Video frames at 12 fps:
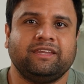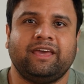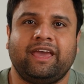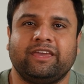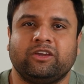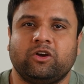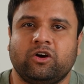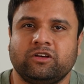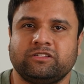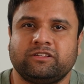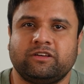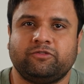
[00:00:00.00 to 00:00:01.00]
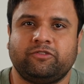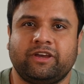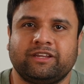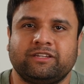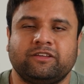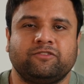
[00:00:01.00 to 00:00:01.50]
it a
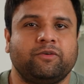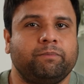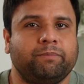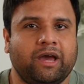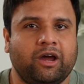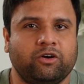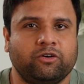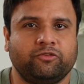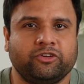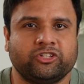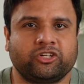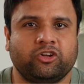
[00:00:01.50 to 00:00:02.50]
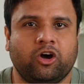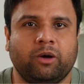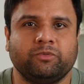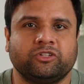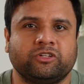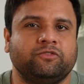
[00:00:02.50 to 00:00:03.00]
cost-effective, power-efficient
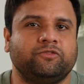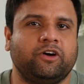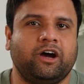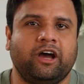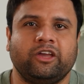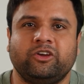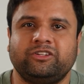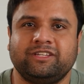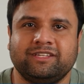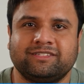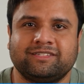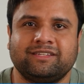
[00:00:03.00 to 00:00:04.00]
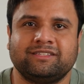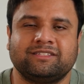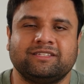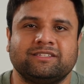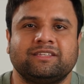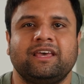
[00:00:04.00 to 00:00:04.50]
option for IoT
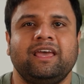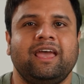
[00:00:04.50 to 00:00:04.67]
sensors